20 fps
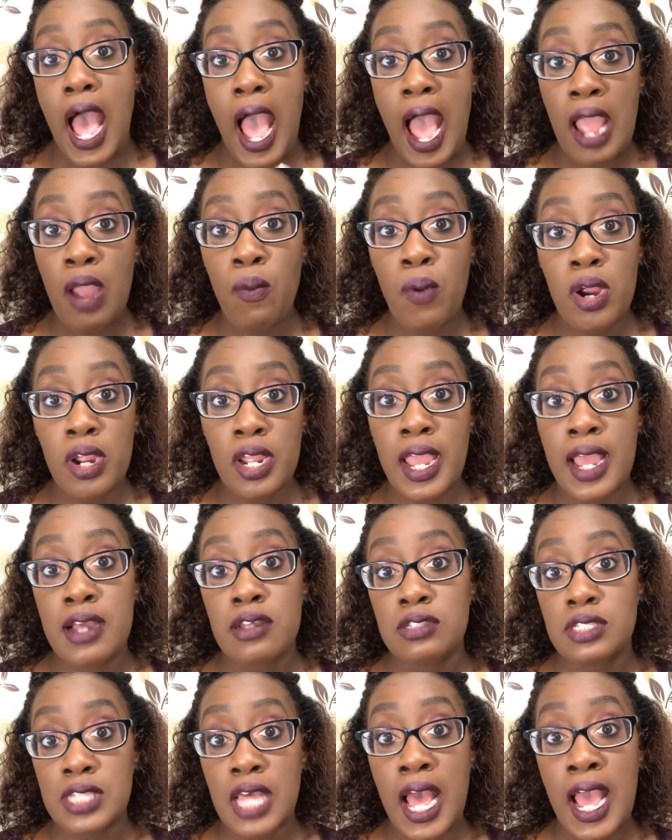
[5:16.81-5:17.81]
I work
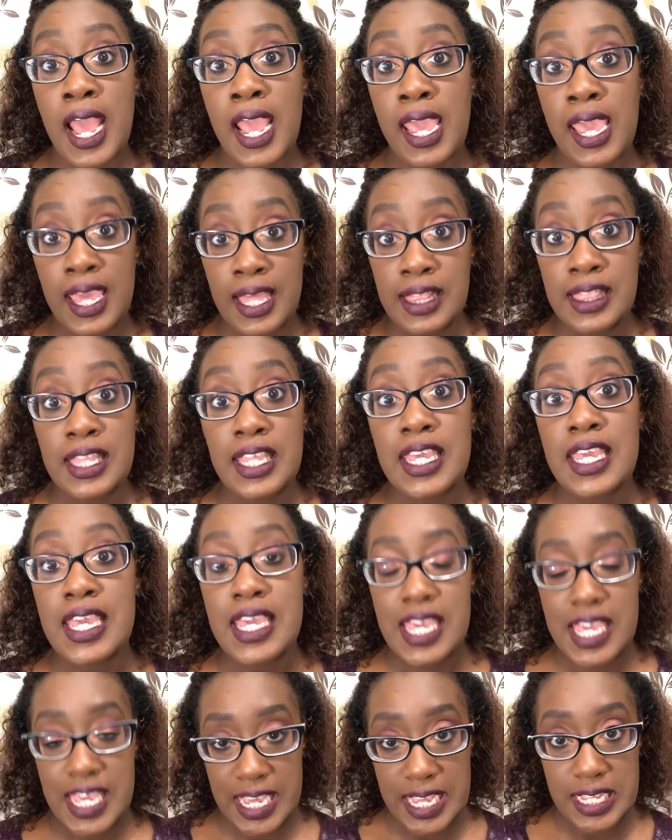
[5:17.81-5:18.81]
outside in the
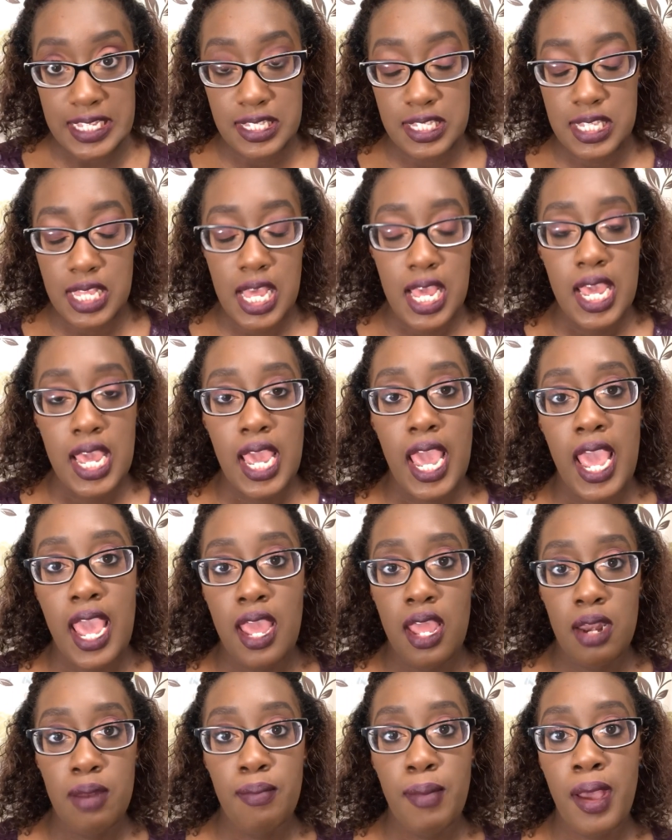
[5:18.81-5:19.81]
heat,
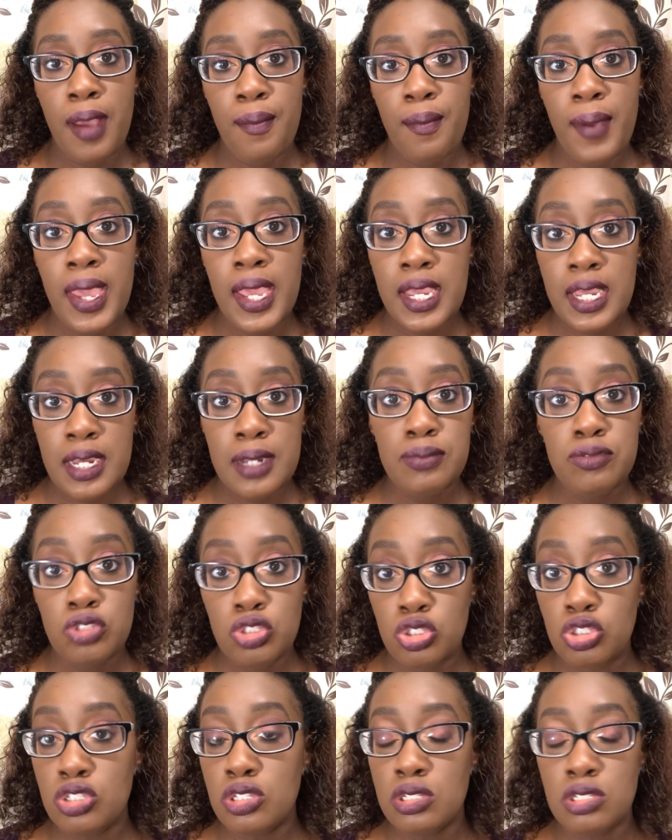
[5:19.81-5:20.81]
and my makeup
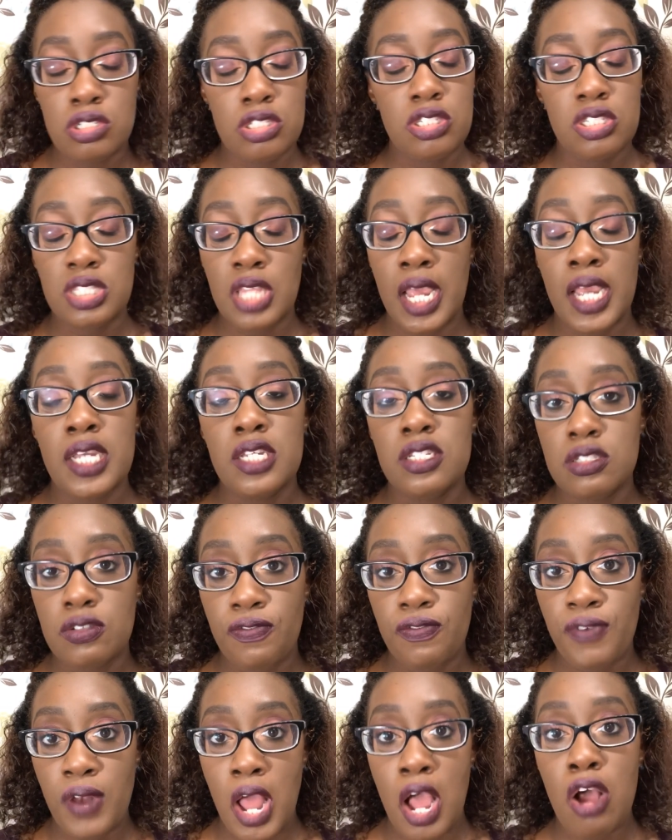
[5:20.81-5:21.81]
stays
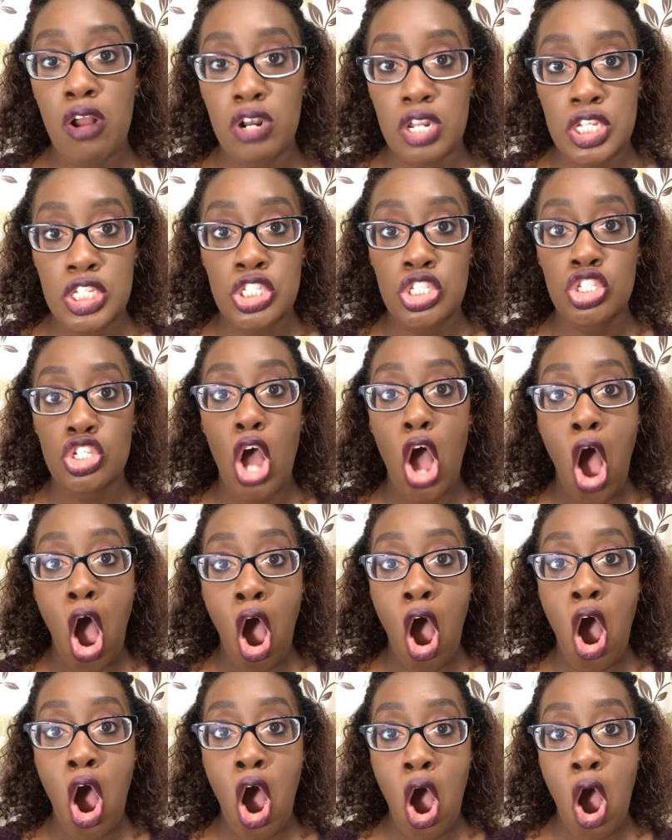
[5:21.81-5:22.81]
flawless
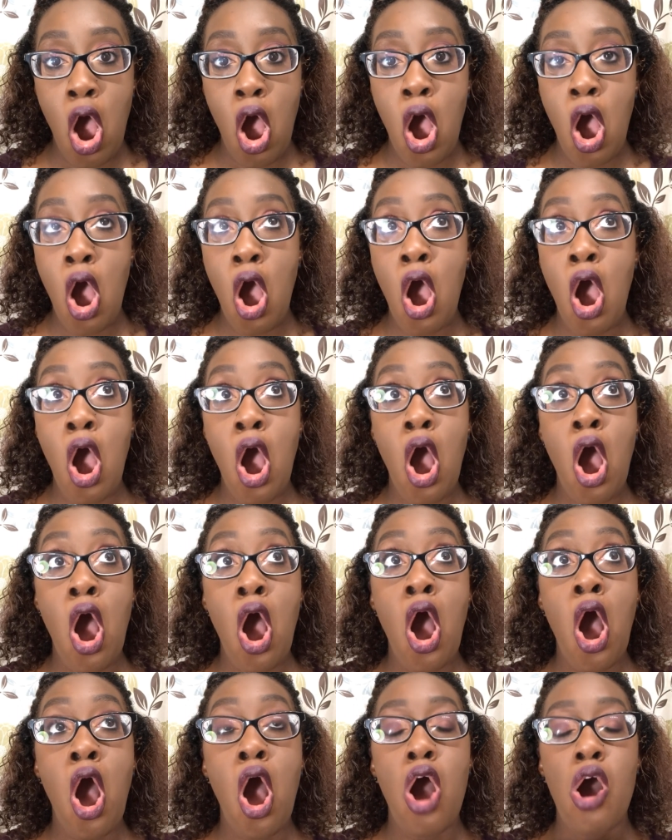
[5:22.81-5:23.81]

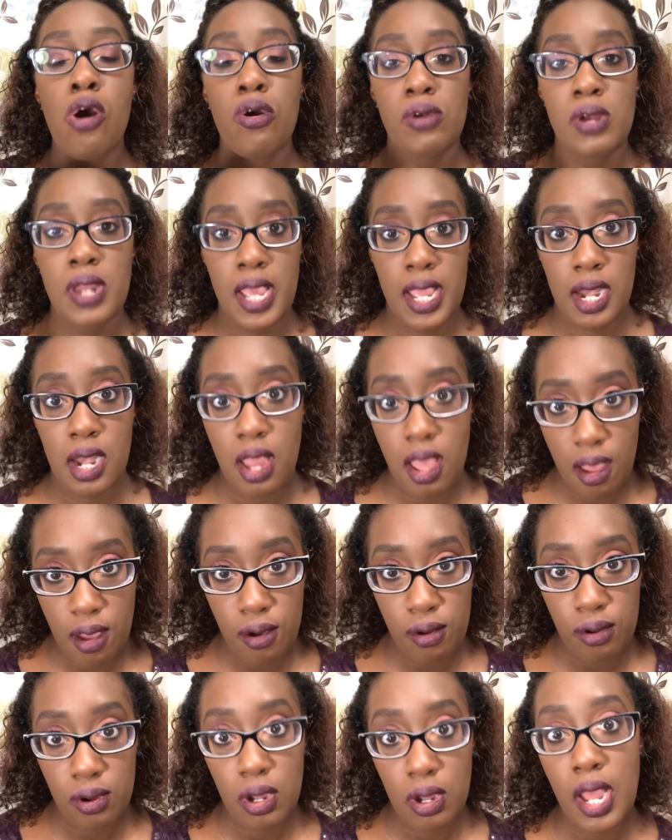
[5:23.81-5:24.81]
all day
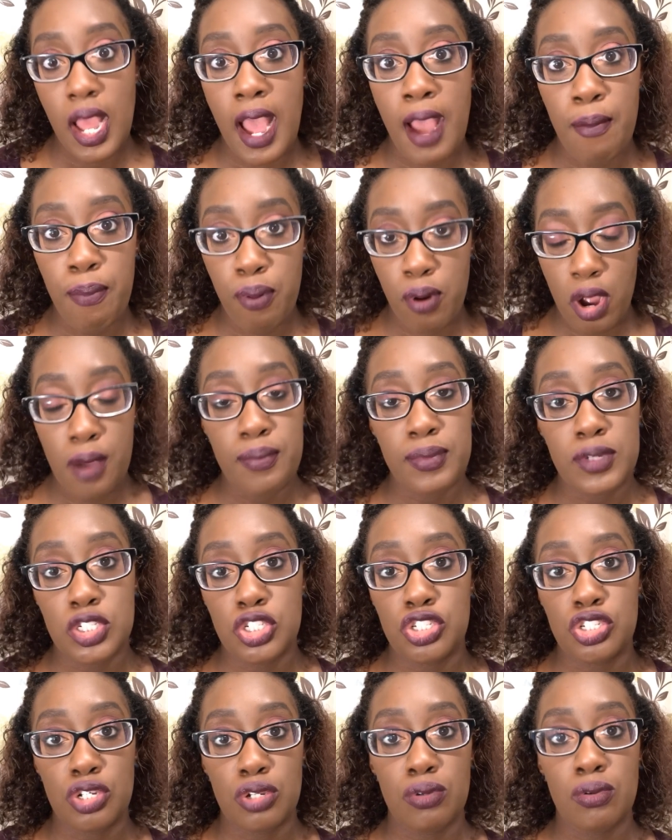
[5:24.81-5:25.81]
long. I
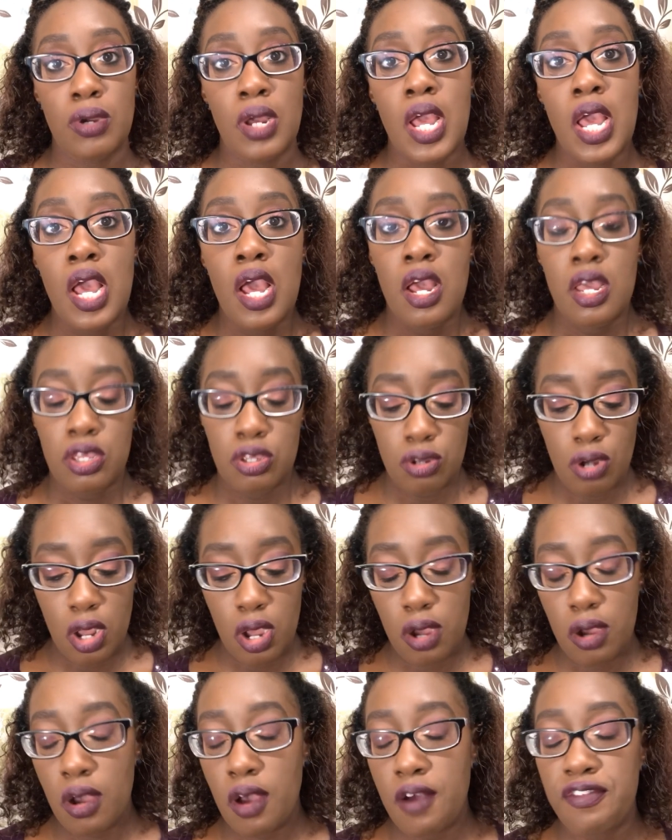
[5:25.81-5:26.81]
promise you. You
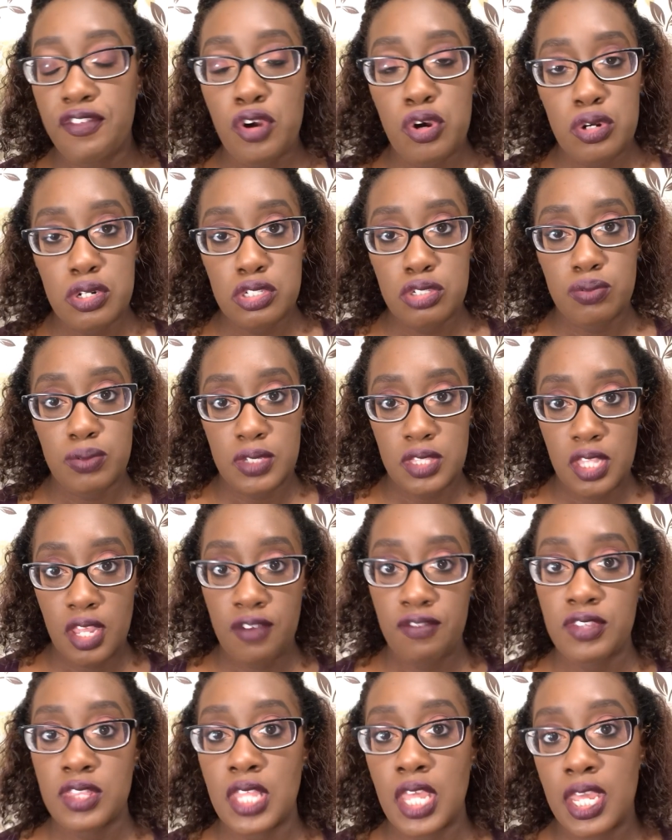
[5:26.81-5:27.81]
know, of course, with
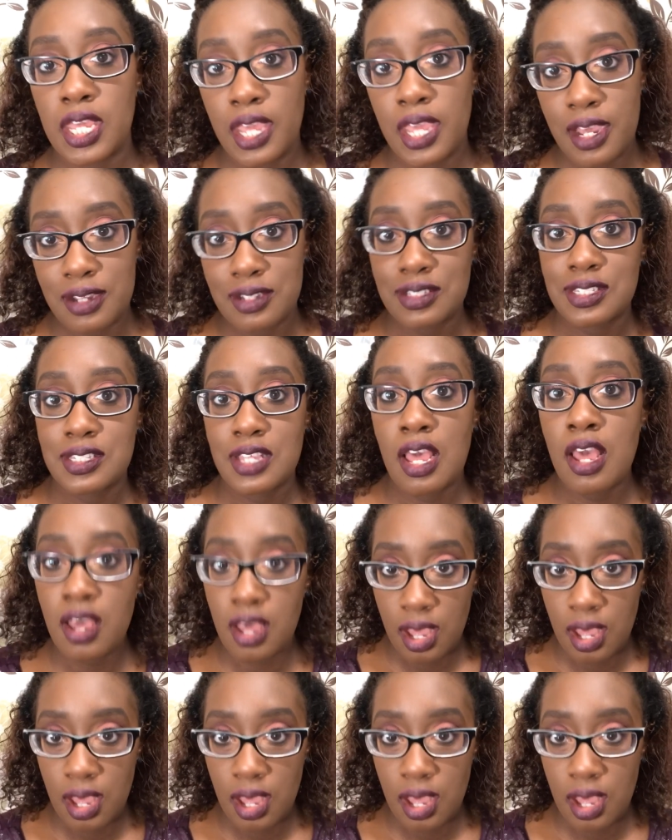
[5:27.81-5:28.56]
everything else